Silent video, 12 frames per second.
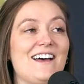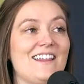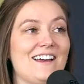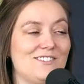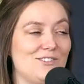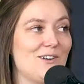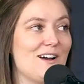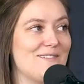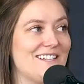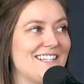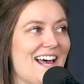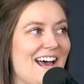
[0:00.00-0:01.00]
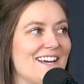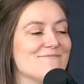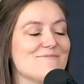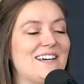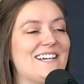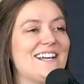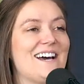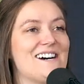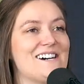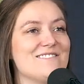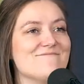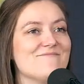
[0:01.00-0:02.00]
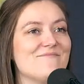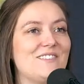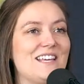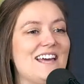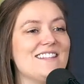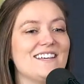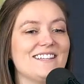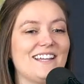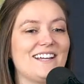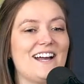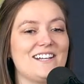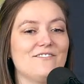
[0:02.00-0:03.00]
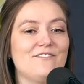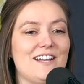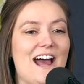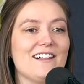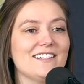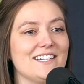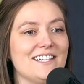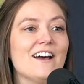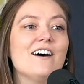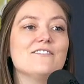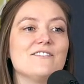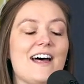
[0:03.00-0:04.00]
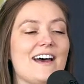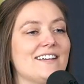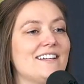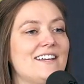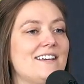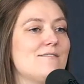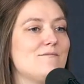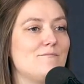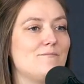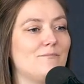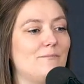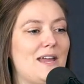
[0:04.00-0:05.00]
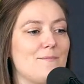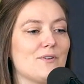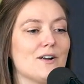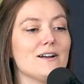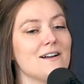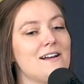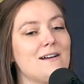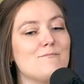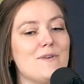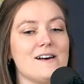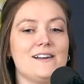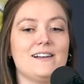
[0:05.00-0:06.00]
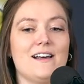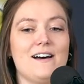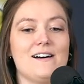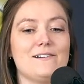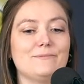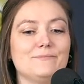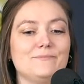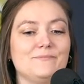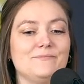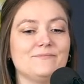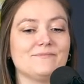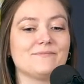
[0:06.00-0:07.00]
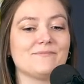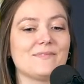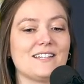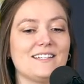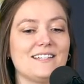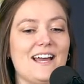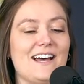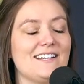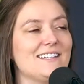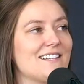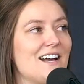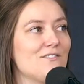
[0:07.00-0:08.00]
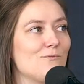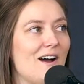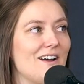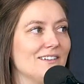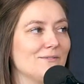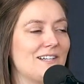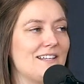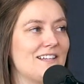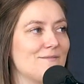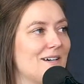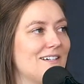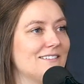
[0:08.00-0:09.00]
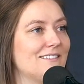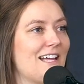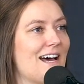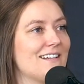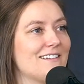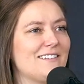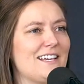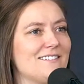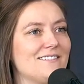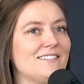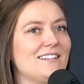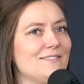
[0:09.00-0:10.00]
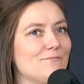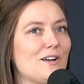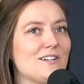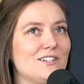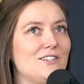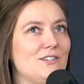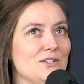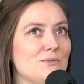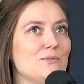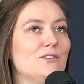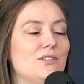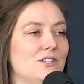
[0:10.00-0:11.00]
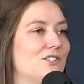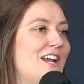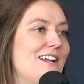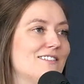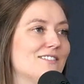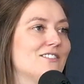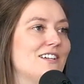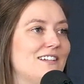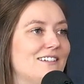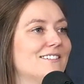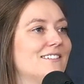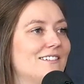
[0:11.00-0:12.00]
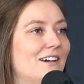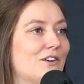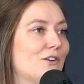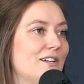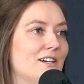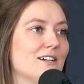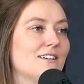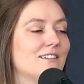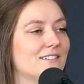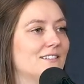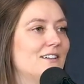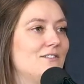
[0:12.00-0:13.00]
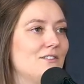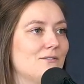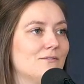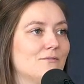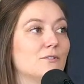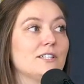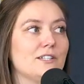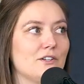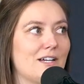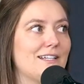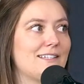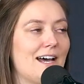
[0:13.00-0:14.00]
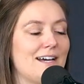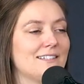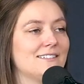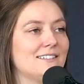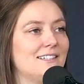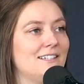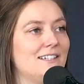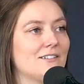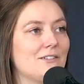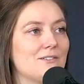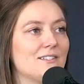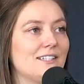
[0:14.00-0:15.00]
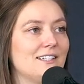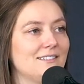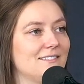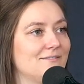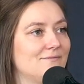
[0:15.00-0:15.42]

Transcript: I do not miss that. But, the like kind of finality of that paper. But it is kind of wild when I think about that. Is that marked a huge change in a career? You really look at that closely,